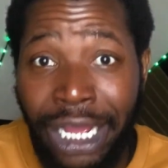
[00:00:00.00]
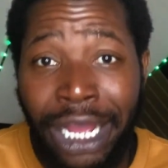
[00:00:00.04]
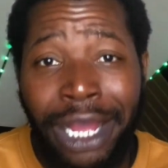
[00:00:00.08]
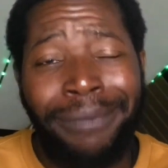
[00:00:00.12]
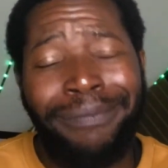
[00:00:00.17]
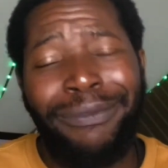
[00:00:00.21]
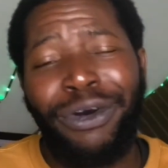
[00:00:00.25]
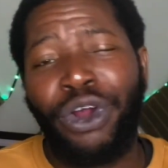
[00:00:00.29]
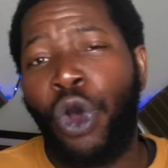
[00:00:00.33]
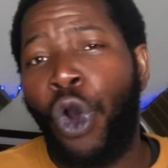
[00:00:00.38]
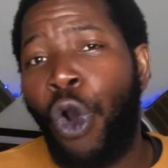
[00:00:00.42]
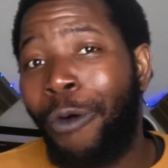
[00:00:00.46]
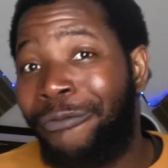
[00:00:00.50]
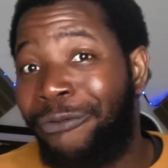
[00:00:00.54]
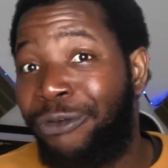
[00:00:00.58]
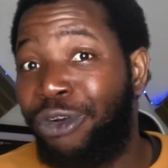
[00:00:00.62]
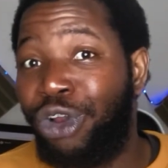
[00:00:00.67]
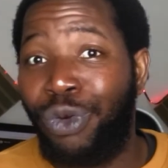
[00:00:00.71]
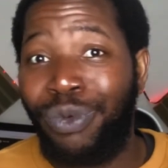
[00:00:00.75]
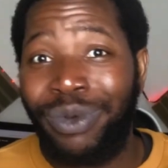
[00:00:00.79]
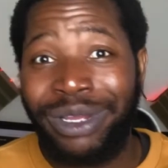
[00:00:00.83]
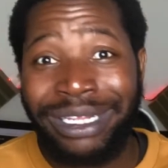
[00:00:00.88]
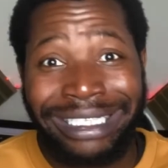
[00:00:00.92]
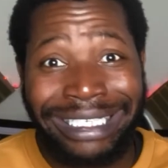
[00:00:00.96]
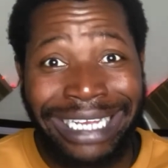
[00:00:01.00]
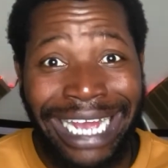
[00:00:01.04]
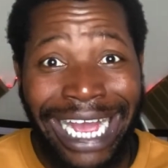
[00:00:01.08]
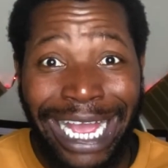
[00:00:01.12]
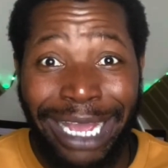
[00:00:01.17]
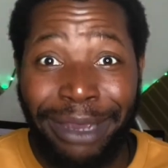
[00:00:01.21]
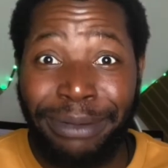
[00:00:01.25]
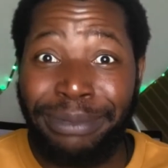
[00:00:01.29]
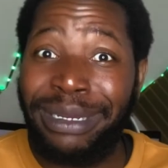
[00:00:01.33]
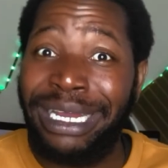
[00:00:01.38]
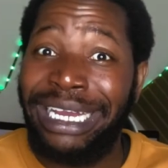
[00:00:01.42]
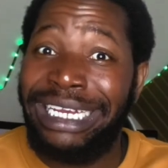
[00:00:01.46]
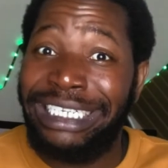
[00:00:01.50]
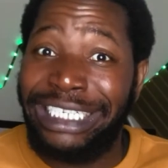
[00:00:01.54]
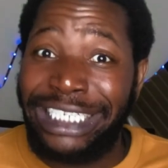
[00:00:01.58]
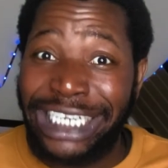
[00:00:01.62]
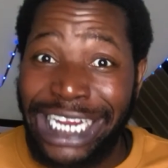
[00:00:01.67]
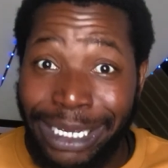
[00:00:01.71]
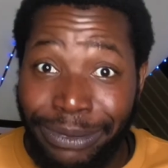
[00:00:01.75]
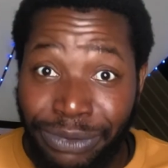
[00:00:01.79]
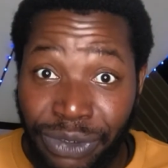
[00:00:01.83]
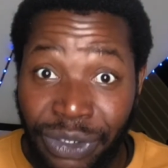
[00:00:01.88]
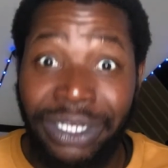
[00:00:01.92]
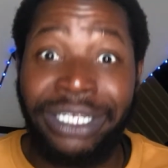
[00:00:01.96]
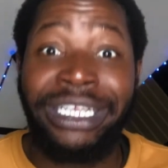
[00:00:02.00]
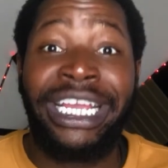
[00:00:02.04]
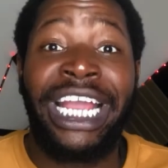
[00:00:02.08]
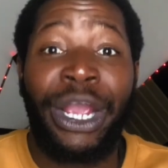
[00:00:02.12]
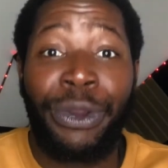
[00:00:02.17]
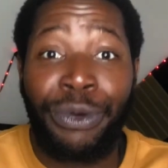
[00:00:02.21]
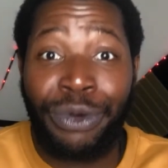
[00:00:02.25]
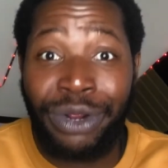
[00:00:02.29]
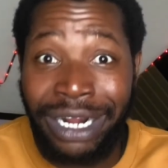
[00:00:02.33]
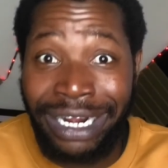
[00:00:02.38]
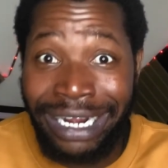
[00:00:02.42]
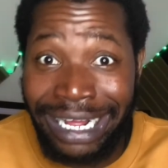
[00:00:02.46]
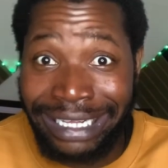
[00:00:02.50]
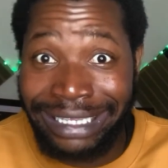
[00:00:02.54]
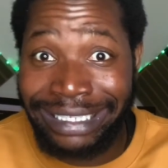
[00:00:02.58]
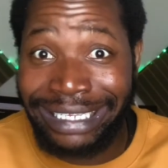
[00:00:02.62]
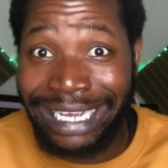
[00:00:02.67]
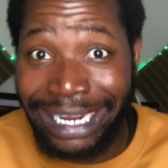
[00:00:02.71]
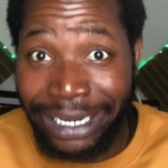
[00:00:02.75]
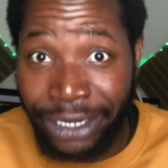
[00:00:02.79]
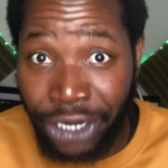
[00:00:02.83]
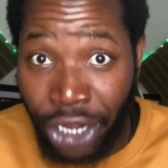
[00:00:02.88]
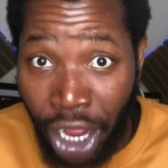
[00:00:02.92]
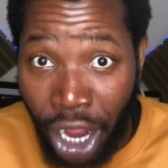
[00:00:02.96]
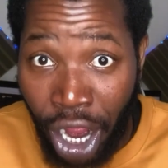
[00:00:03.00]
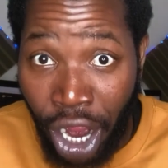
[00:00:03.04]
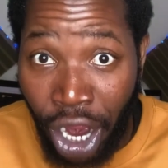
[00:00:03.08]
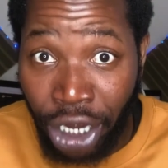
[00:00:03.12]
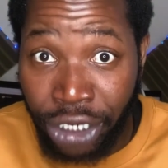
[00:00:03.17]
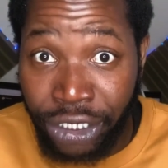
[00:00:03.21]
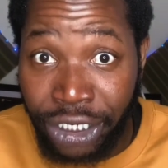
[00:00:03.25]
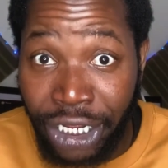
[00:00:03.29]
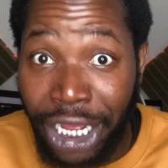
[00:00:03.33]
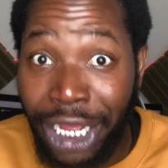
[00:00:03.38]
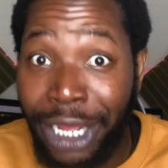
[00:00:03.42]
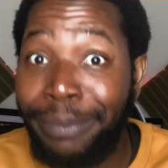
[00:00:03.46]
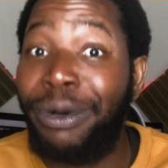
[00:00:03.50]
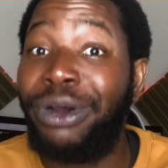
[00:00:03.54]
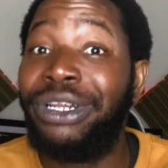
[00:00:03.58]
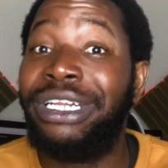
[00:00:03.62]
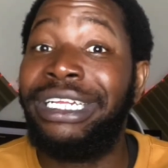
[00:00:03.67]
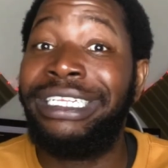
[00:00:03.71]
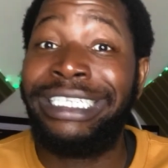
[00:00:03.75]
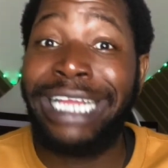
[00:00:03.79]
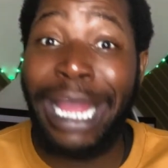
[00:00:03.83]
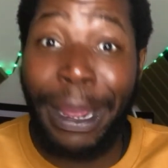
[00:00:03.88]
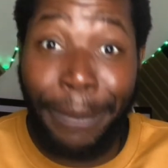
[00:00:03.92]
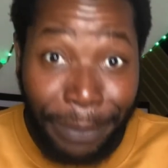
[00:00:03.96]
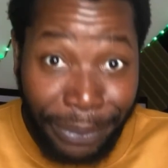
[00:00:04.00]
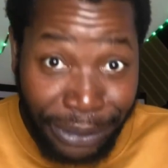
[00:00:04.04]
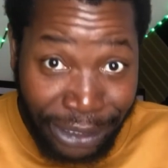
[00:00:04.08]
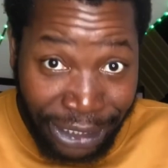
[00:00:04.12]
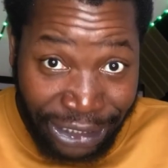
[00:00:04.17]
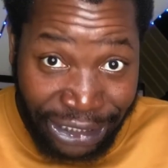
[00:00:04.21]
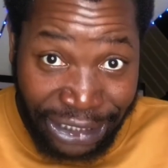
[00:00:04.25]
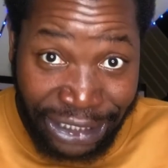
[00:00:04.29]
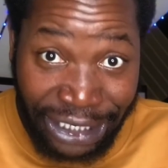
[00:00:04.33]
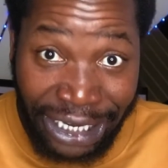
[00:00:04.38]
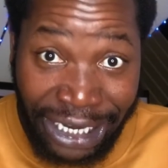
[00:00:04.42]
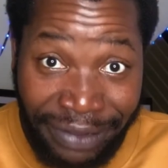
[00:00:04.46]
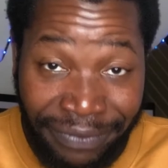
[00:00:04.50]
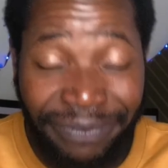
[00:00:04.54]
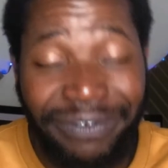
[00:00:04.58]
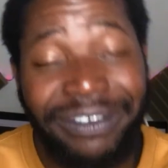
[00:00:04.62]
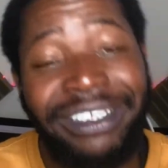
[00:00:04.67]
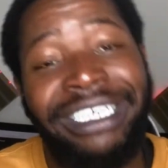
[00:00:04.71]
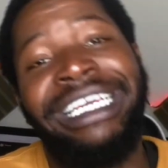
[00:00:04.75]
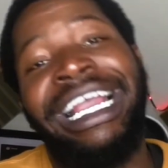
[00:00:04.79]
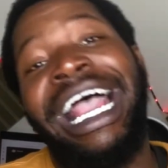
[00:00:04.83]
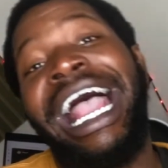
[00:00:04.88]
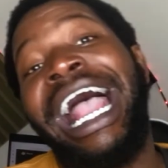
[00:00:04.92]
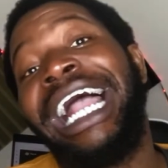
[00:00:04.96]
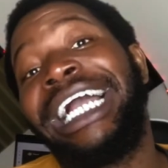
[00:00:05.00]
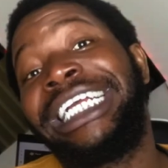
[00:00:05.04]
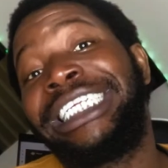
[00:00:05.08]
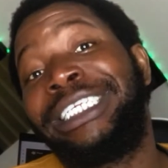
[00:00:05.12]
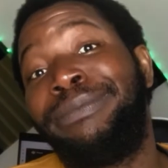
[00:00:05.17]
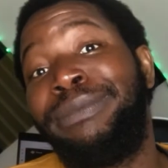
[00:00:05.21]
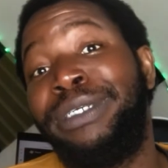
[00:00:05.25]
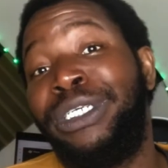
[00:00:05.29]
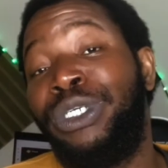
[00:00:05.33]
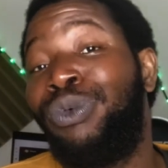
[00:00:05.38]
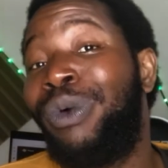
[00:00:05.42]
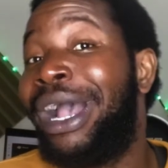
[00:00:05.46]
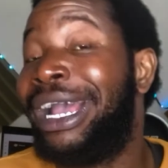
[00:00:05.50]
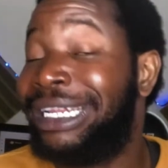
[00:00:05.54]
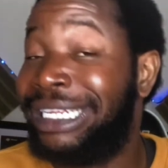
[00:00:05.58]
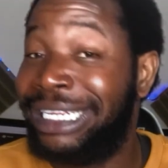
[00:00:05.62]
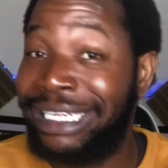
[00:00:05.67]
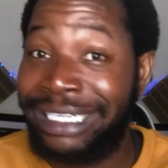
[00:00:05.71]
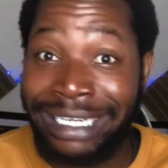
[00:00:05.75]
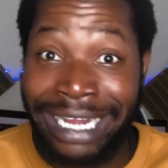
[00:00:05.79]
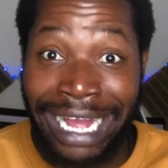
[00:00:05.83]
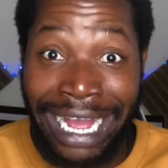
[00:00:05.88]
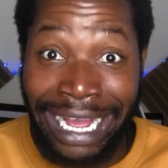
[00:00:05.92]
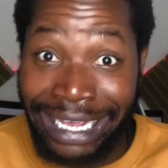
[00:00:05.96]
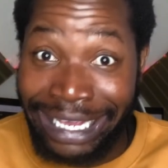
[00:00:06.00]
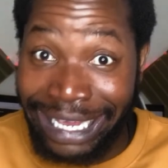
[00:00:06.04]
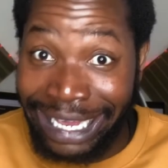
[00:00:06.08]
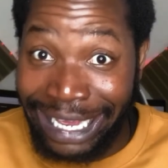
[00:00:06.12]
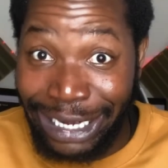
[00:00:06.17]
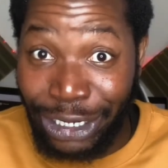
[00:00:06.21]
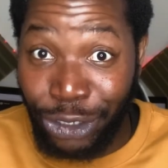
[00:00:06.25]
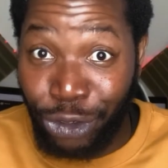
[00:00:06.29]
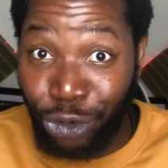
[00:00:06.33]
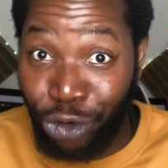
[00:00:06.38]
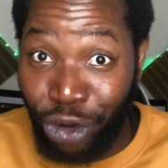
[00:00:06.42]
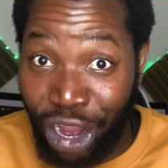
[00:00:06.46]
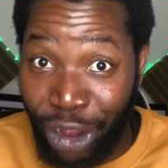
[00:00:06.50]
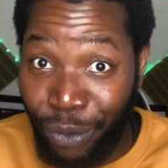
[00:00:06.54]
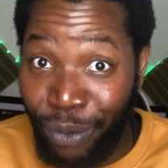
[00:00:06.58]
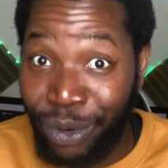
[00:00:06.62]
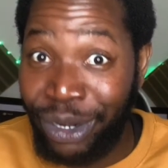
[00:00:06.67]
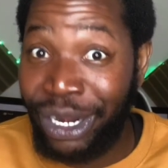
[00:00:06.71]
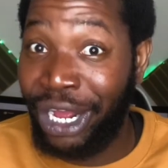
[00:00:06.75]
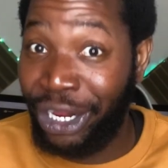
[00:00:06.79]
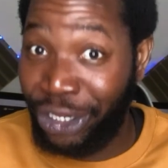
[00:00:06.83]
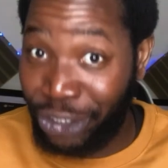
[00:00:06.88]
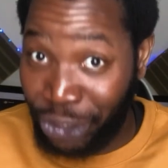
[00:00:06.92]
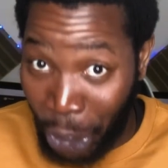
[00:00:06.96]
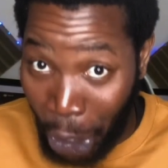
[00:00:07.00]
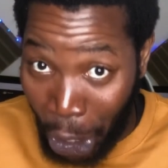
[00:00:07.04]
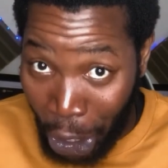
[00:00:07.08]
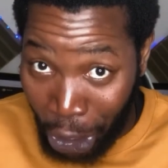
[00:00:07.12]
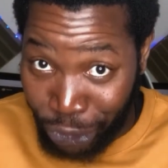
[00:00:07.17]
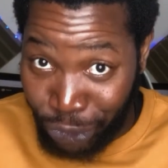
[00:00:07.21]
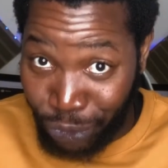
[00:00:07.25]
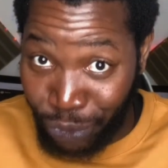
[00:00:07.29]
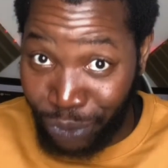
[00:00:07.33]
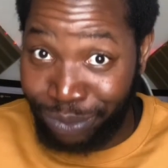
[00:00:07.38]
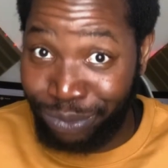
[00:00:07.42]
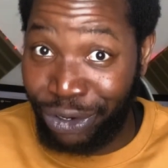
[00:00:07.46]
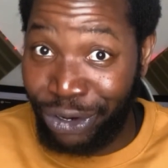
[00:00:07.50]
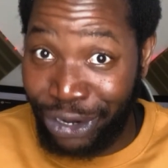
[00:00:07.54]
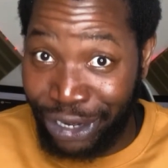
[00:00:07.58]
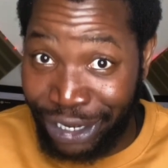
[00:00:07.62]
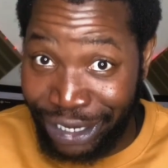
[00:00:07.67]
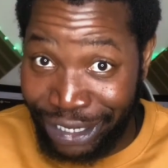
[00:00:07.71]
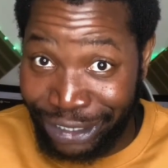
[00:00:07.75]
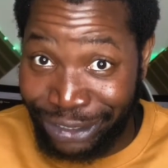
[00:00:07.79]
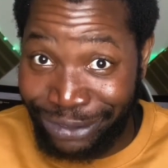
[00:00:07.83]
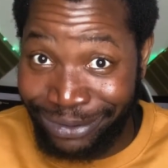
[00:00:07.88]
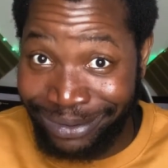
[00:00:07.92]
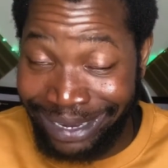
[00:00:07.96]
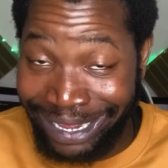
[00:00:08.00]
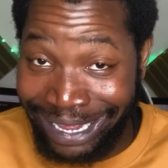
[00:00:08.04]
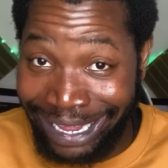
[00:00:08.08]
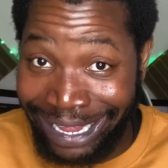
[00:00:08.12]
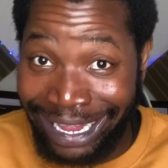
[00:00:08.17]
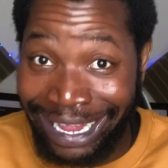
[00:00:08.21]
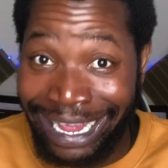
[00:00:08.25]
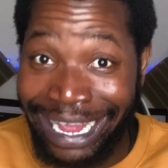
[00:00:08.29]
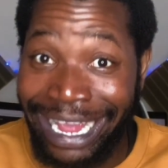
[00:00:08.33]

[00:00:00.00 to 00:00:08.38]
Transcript: But hopefully with time, James will get rid of that tender heart. But the deputy chief, he asked me why didn't I kill Greg when I talked to him earlier today.